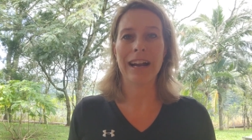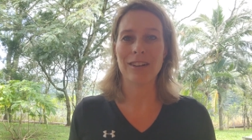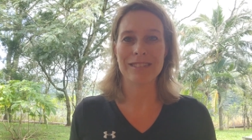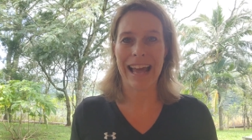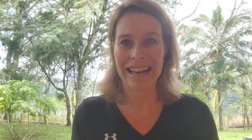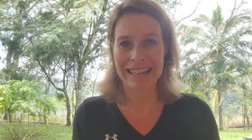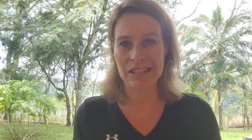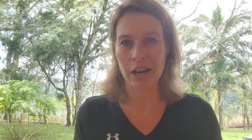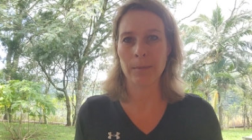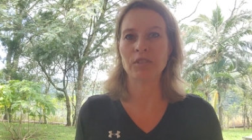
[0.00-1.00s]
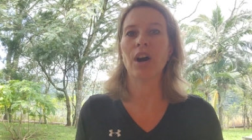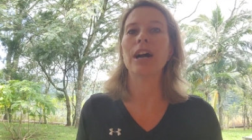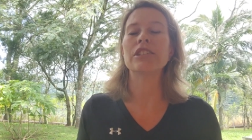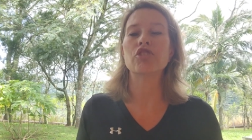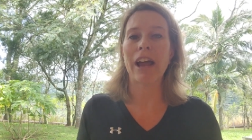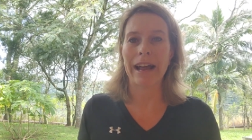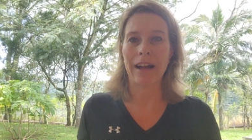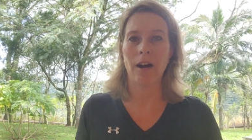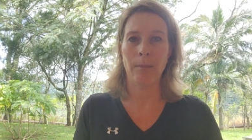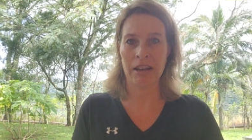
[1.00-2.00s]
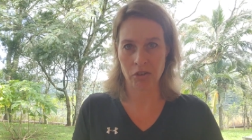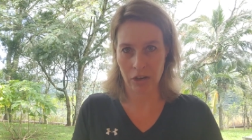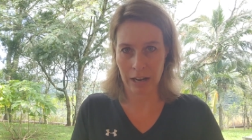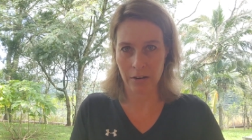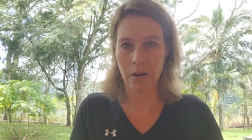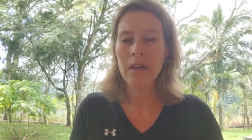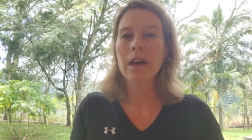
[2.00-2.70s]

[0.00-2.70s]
those hidden gems are, check out my channel.